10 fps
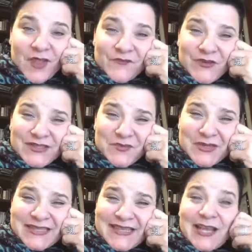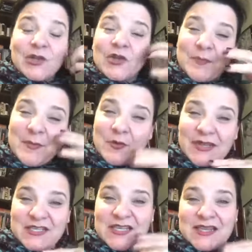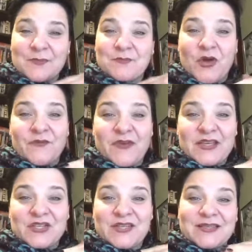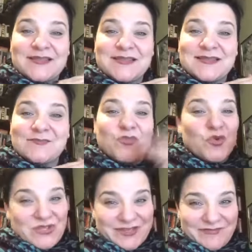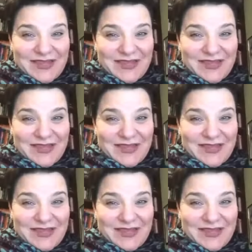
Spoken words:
First, I want to say a lot of people actually think motivation is bullshit.